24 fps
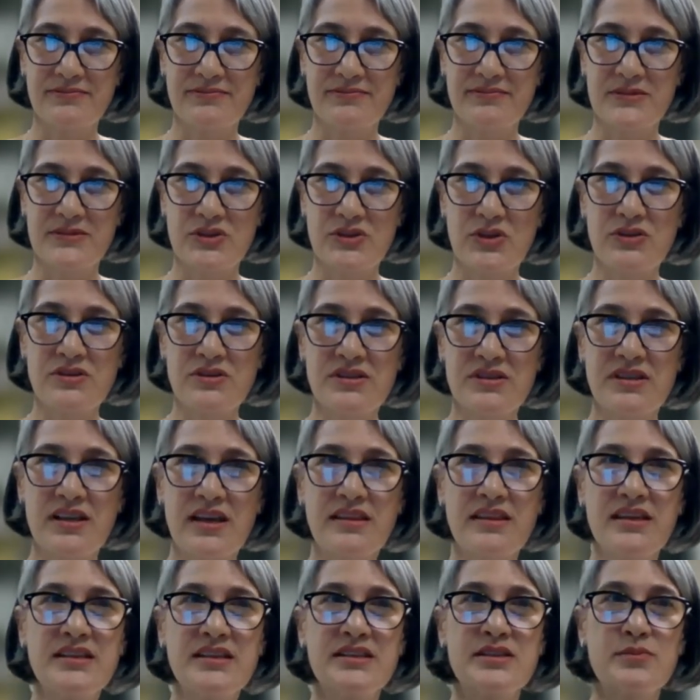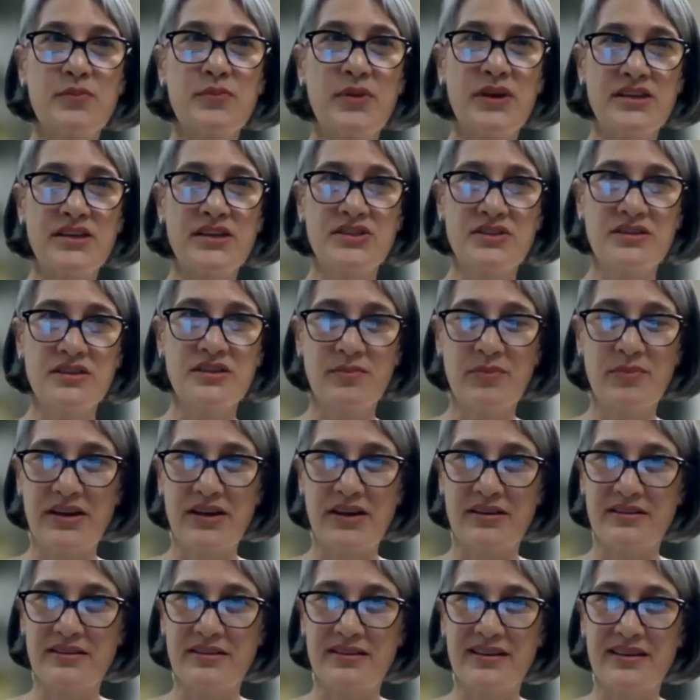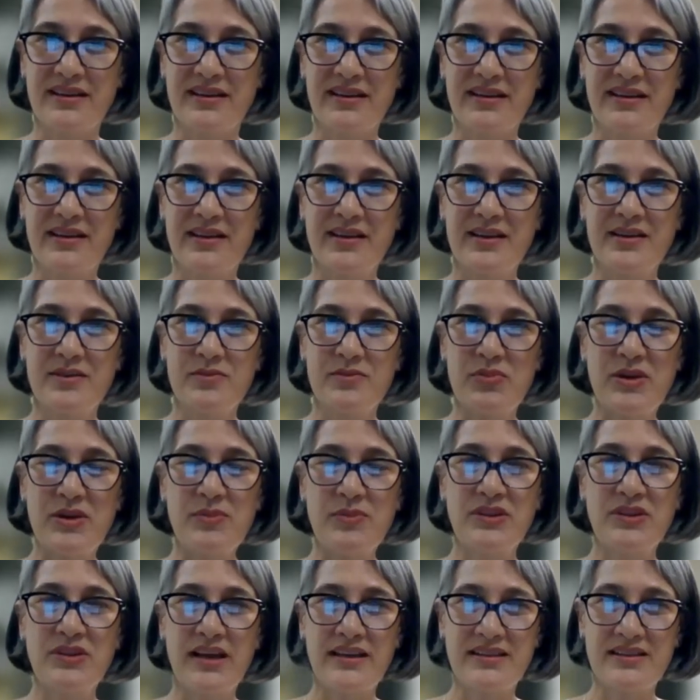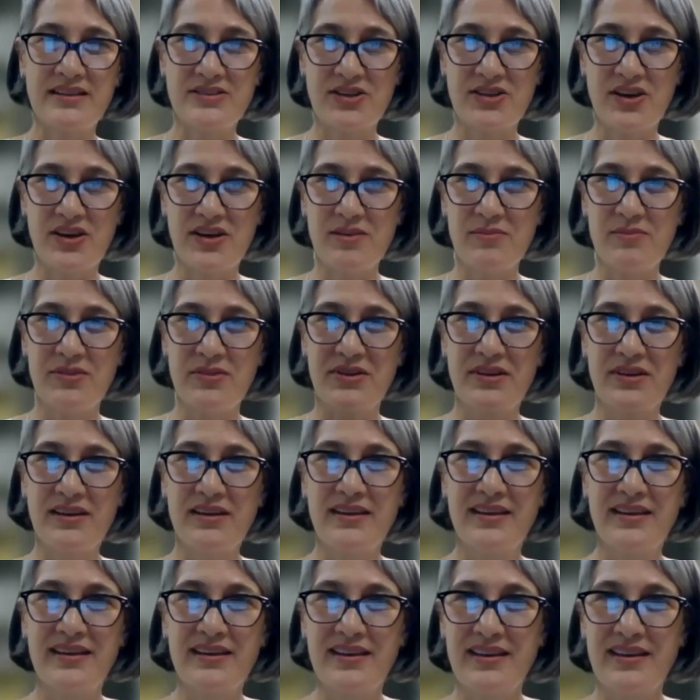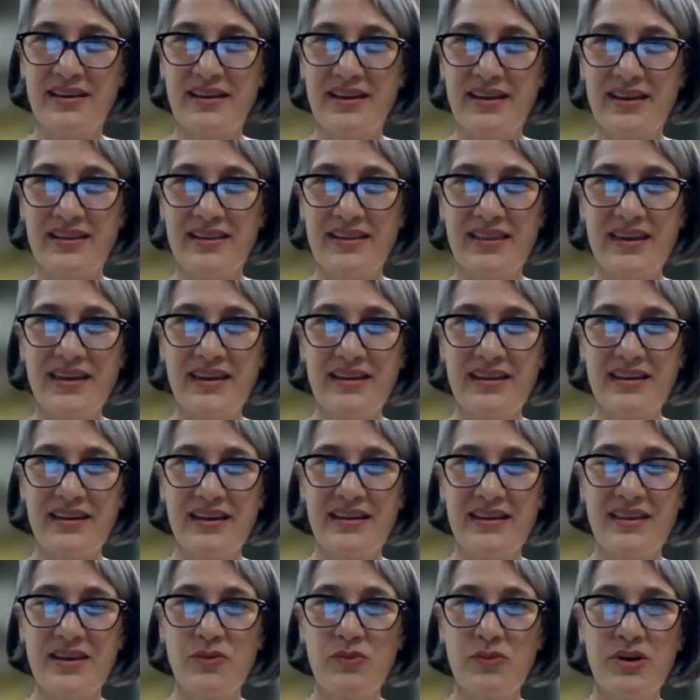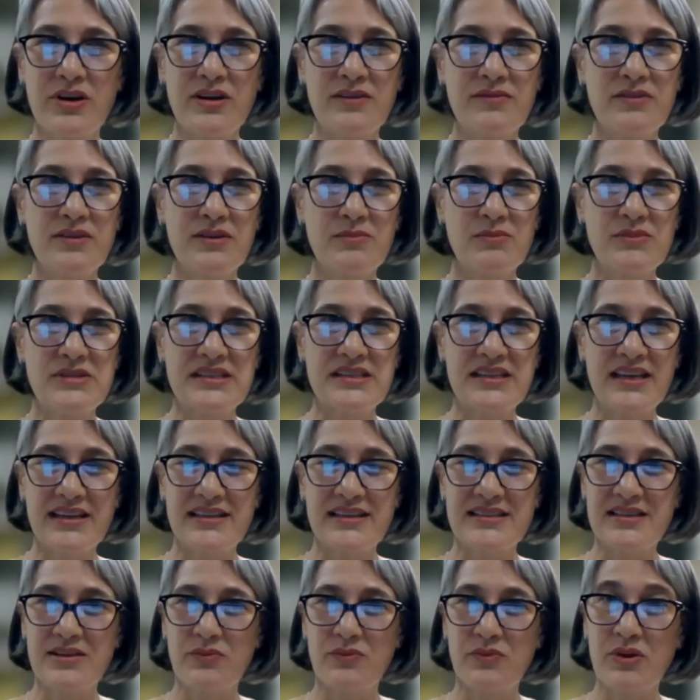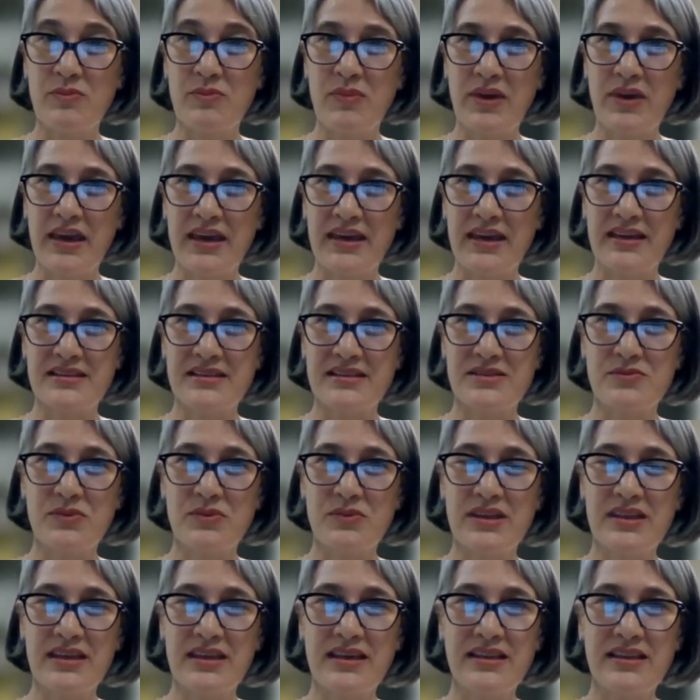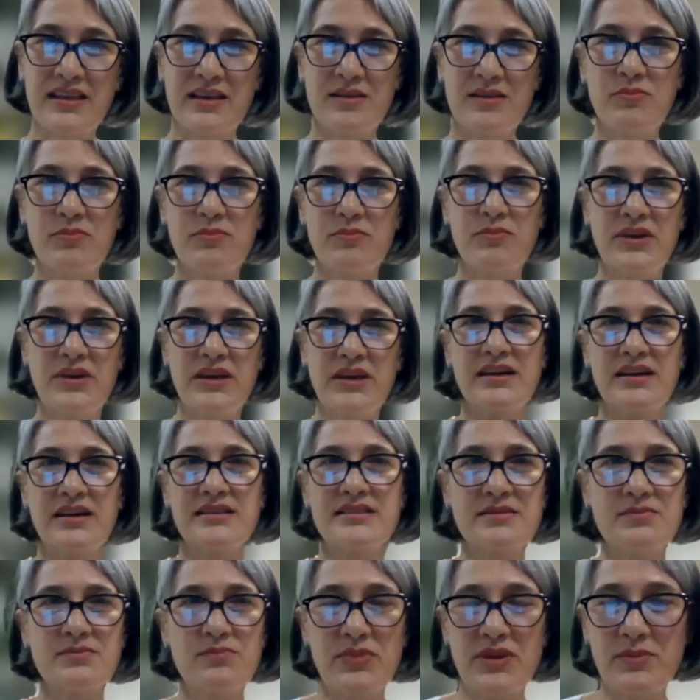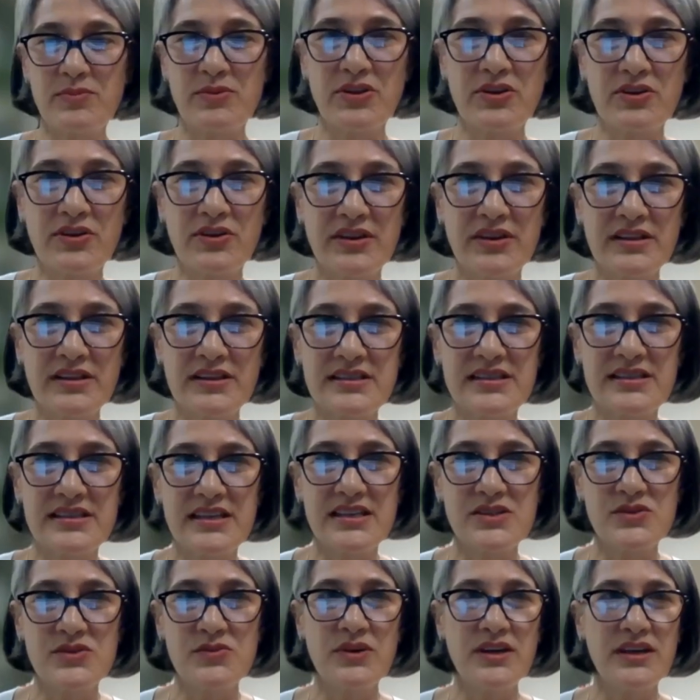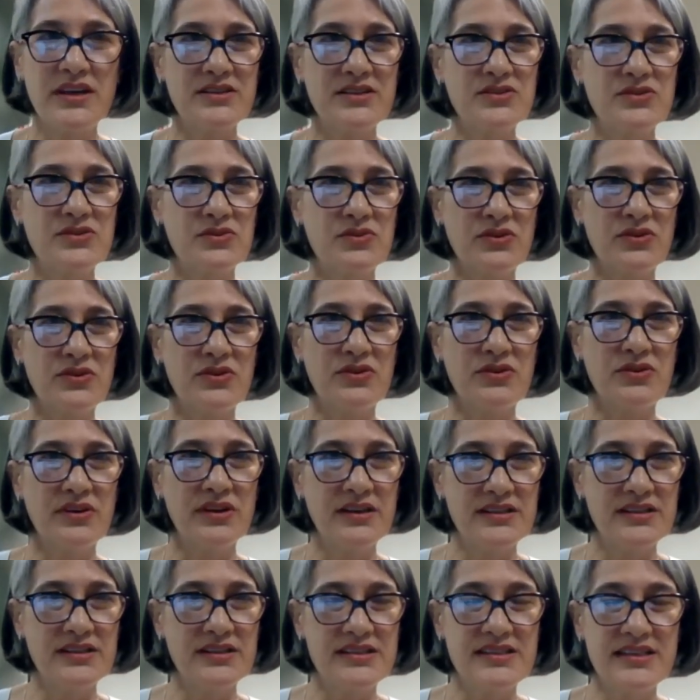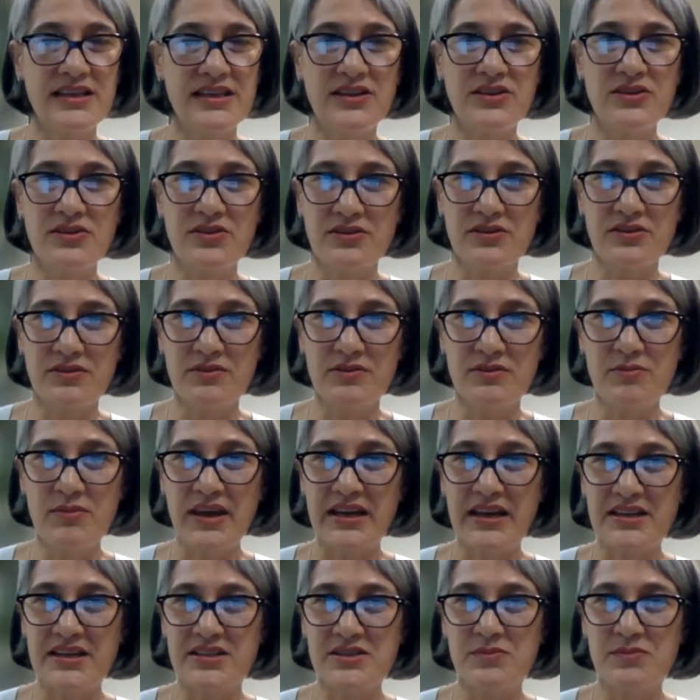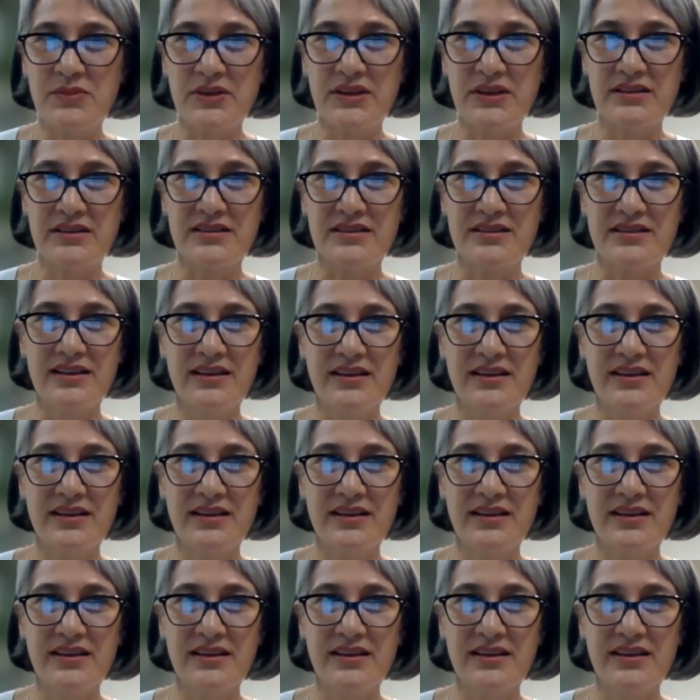So there's nothing special about people at the top. I think one of the mistakes that we make is we think that because people are in the C-suite or they're in a senior management